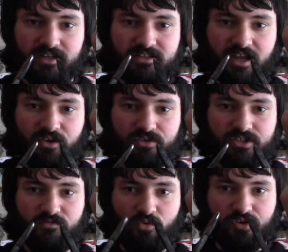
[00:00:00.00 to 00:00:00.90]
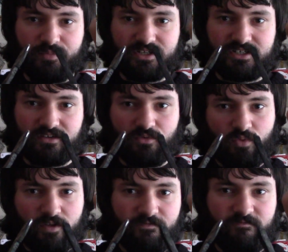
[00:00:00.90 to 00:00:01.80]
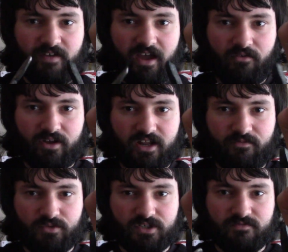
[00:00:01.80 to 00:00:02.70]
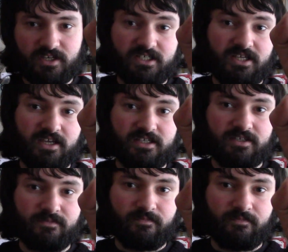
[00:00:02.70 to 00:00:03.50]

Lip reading: decorative ornamenting with varying levels of success.